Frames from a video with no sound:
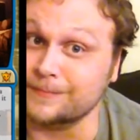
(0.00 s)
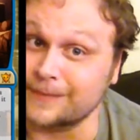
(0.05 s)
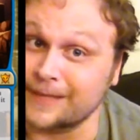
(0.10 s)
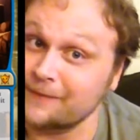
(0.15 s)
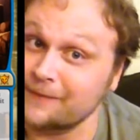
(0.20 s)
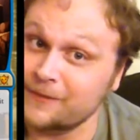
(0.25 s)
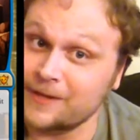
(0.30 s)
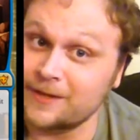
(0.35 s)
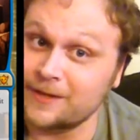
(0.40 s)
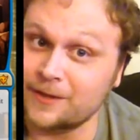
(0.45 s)

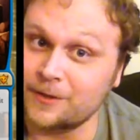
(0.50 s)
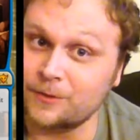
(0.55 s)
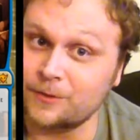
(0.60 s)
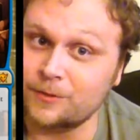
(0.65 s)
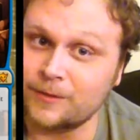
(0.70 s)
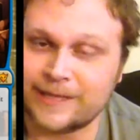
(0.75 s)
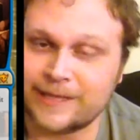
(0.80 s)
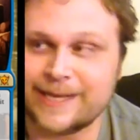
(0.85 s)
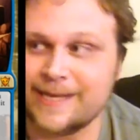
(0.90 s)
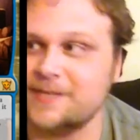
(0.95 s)

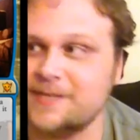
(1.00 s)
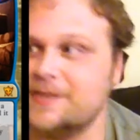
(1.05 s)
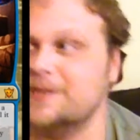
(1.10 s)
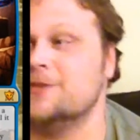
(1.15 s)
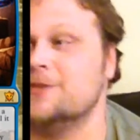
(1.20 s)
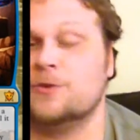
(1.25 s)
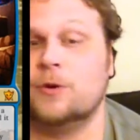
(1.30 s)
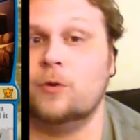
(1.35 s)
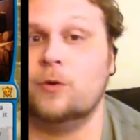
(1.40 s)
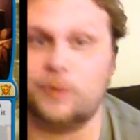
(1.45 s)
and against
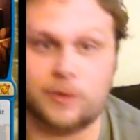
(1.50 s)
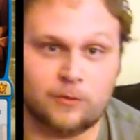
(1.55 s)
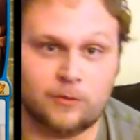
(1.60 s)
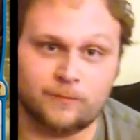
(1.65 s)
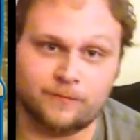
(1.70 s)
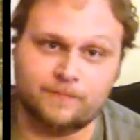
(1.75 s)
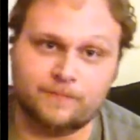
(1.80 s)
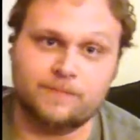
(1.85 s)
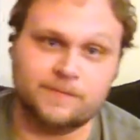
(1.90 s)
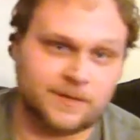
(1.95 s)
control,
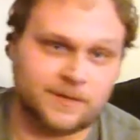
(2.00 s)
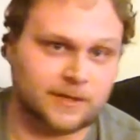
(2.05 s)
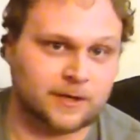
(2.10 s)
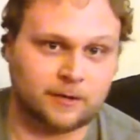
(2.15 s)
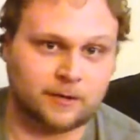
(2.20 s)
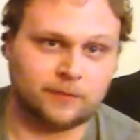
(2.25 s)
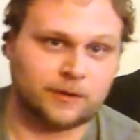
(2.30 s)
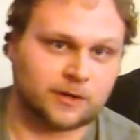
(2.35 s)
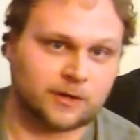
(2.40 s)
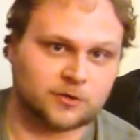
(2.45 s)

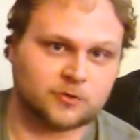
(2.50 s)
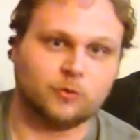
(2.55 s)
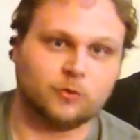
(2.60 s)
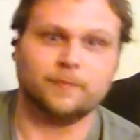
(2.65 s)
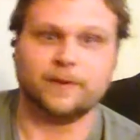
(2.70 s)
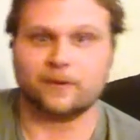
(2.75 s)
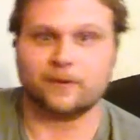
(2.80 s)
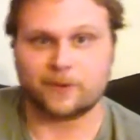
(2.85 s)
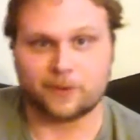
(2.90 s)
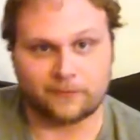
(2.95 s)
a
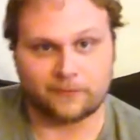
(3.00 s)
control mirror,